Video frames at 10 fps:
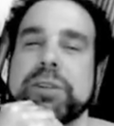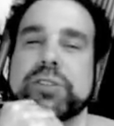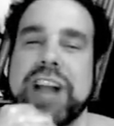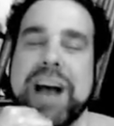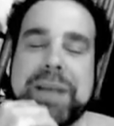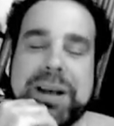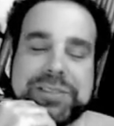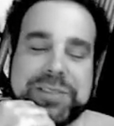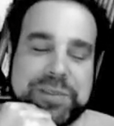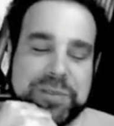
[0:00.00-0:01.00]
Trap
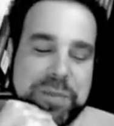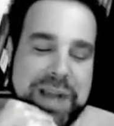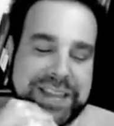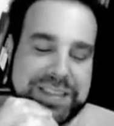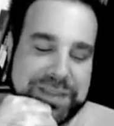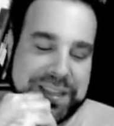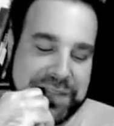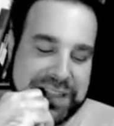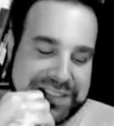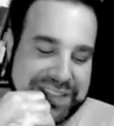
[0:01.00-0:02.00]
House reminded me of
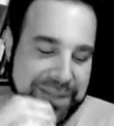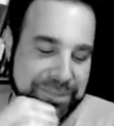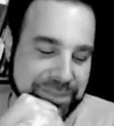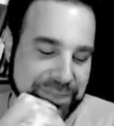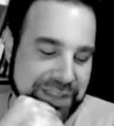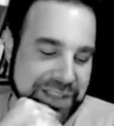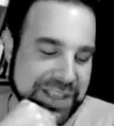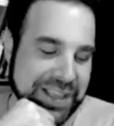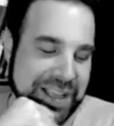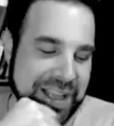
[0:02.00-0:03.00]
this. Um,
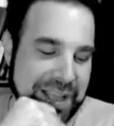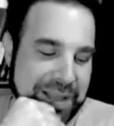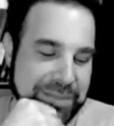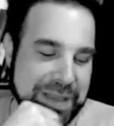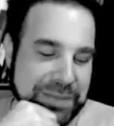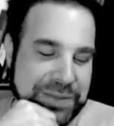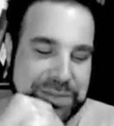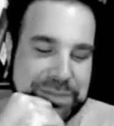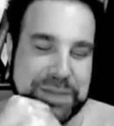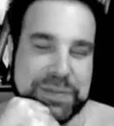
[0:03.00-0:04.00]
people
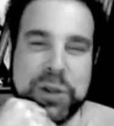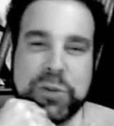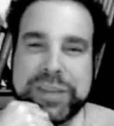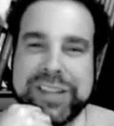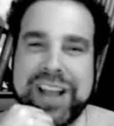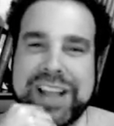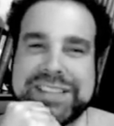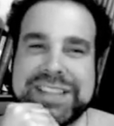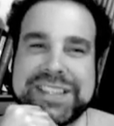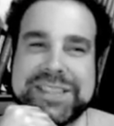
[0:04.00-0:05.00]
people don't
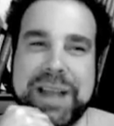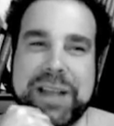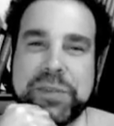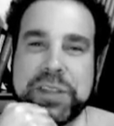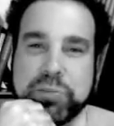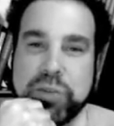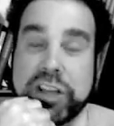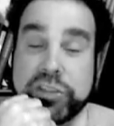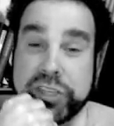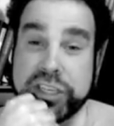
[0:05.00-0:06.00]
realize this. I don't think
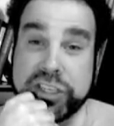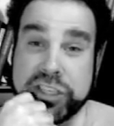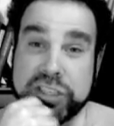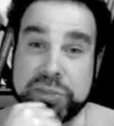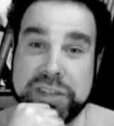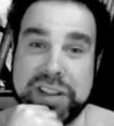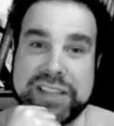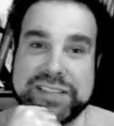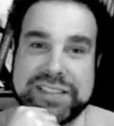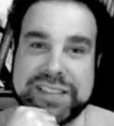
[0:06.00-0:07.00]
Rod Dreher
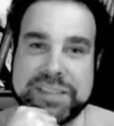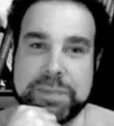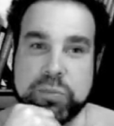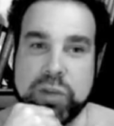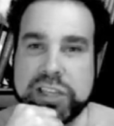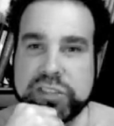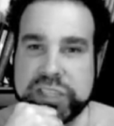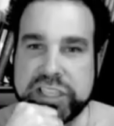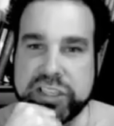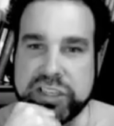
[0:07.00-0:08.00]
realizes this, but Rod
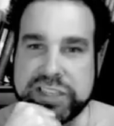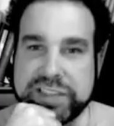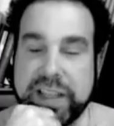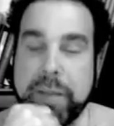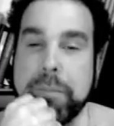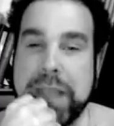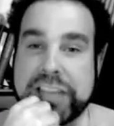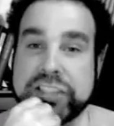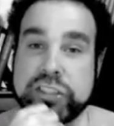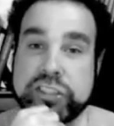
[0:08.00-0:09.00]
Dreher is like a
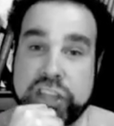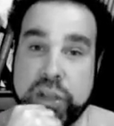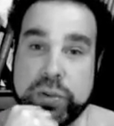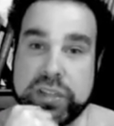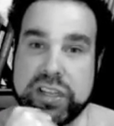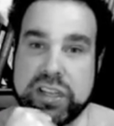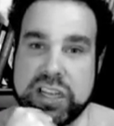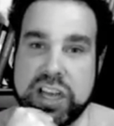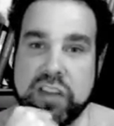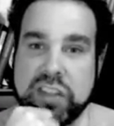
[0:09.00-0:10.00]
major joke
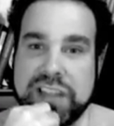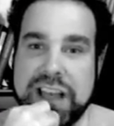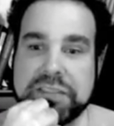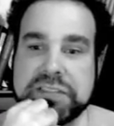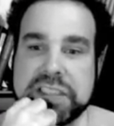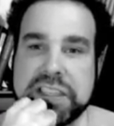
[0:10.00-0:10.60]
on the left.